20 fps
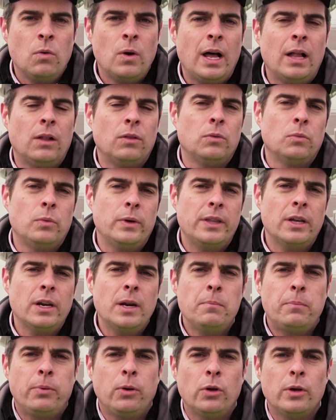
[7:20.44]
Well, with
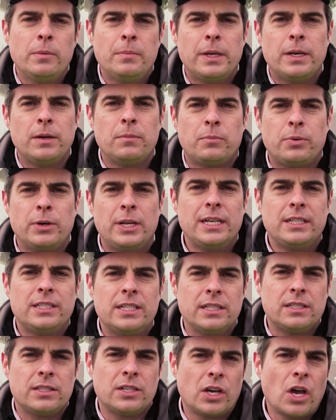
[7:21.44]
unemployment
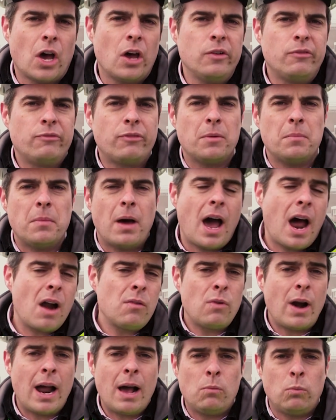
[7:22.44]
predicted to go from
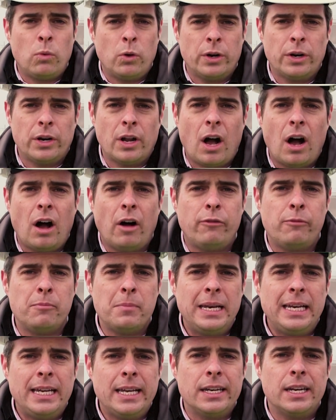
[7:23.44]
around 1.5
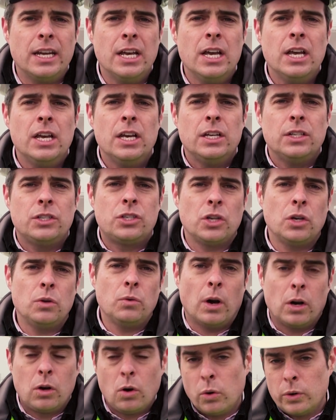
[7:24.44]
million
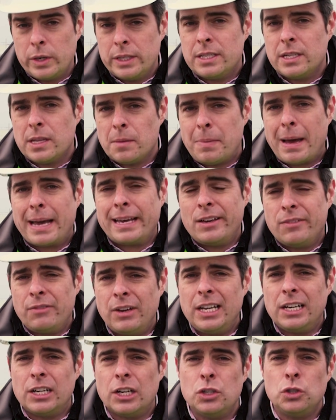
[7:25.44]
to, according to the Bank
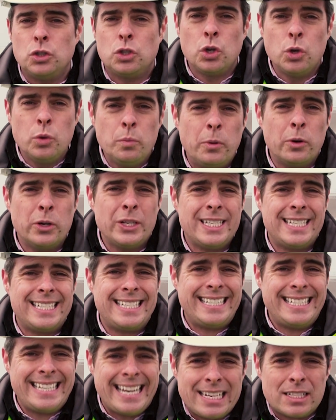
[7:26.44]
of England,
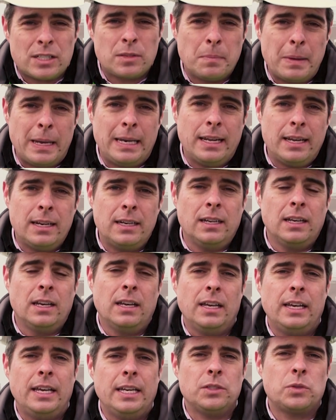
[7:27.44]
2.6 million
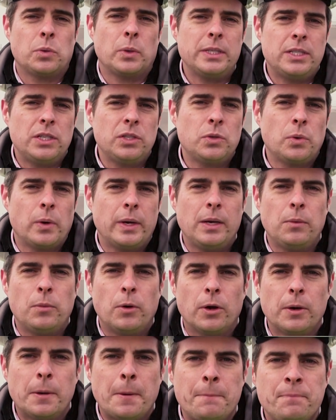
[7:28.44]
in
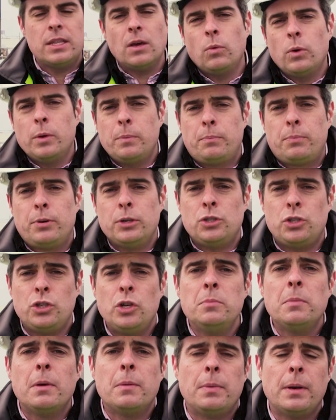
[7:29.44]
2021, there would
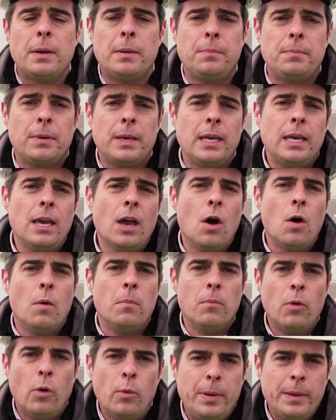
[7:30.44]
presumably be
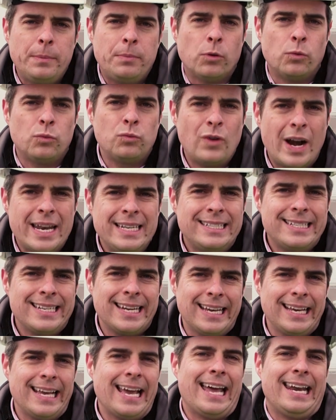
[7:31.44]
more people
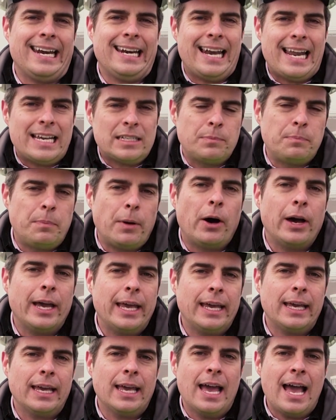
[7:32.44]
renting and less
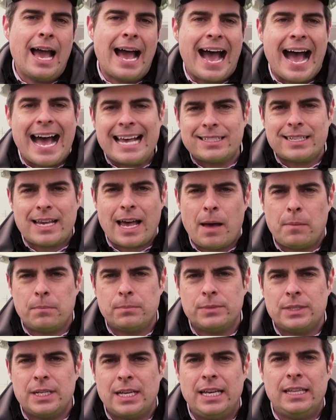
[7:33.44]
buying, as
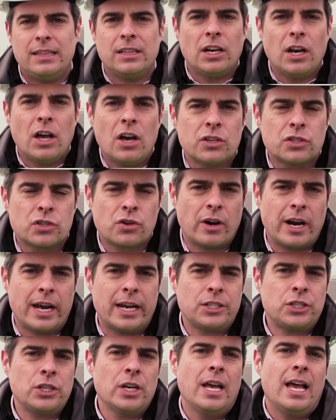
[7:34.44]
happened in the last
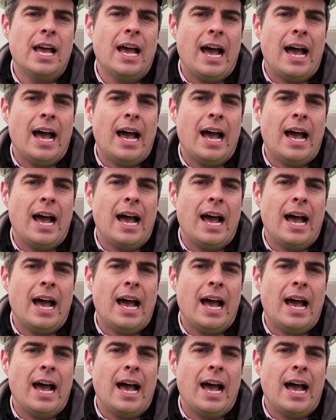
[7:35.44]
crash